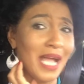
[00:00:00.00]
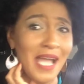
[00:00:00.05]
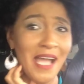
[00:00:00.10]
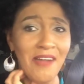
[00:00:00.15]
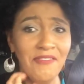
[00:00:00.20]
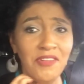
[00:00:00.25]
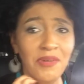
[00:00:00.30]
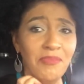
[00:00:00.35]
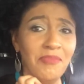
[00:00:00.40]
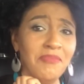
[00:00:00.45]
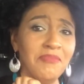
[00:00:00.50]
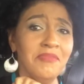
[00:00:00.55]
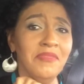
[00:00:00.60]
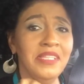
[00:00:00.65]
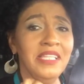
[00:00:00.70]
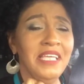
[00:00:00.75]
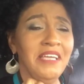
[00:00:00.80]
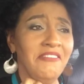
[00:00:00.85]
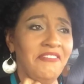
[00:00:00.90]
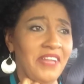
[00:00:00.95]
I have
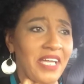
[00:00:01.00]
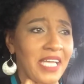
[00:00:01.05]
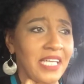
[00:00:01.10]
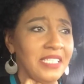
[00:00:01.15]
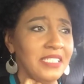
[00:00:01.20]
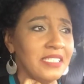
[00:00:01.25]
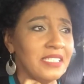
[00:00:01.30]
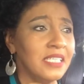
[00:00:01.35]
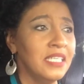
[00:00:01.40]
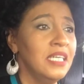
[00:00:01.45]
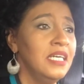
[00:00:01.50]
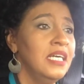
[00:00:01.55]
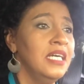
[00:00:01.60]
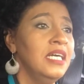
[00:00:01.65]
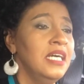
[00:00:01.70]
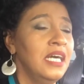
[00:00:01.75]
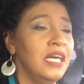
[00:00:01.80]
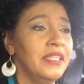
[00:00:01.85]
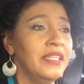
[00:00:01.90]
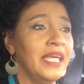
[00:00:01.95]
on their face
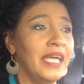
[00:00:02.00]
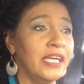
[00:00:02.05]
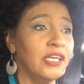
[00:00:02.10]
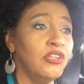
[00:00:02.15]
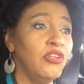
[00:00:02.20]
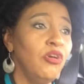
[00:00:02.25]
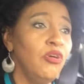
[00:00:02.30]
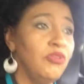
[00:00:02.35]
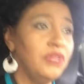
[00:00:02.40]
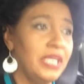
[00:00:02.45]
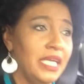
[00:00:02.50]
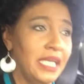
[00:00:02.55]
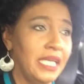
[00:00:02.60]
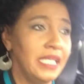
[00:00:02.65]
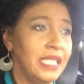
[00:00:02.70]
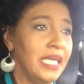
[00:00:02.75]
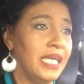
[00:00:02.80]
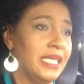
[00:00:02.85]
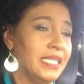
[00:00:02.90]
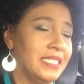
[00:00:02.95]
their
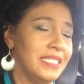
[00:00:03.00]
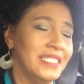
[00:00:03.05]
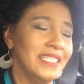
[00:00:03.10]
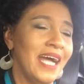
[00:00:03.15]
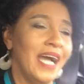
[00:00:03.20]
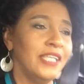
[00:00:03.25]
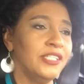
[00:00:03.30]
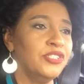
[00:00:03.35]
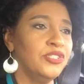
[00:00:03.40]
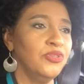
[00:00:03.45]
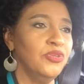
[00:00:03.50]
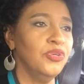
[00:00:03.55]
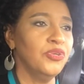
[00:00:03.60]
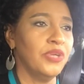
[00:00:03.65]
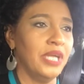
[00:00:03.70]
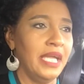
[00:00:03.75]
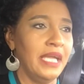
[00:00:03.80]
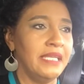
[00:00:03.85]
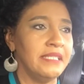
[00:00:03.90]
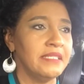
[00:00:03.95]
clothing is not so
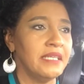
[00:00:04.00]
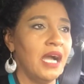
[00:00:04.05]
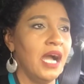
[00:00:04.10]
great.